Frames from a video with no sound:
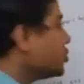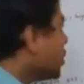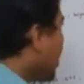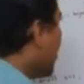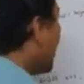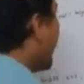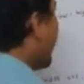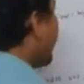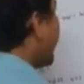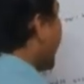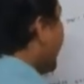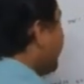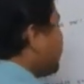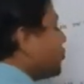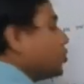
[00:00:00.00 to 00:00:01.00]
Now I
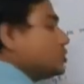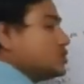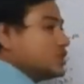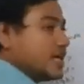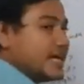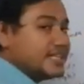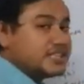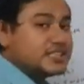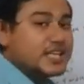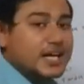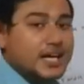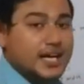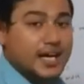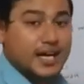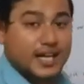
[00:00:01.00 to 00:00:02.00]
have to change
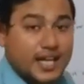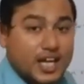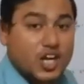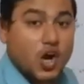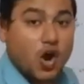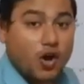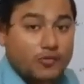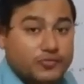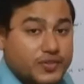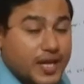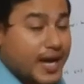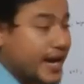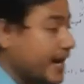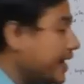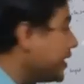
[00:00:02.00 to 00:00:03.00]
the color of
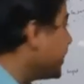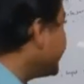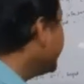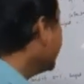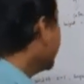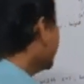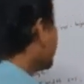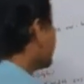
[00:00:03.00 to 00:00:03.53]
the heading.